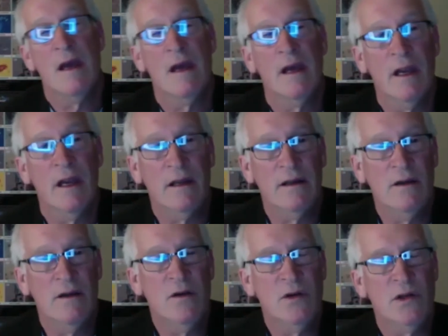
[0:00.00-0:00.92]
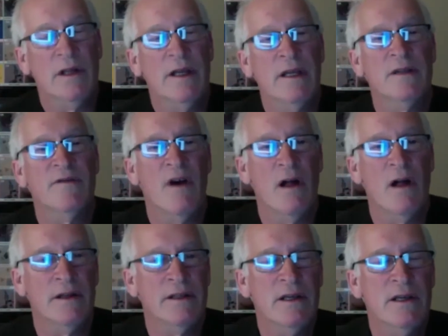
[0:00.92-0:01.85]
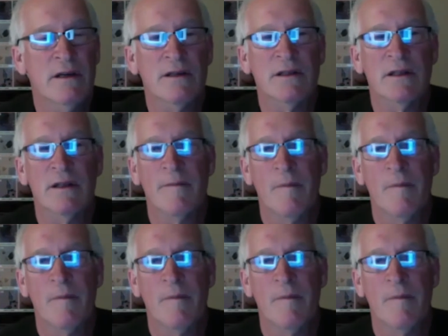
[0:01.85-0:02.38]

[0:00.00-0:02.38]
it usually is volunteers.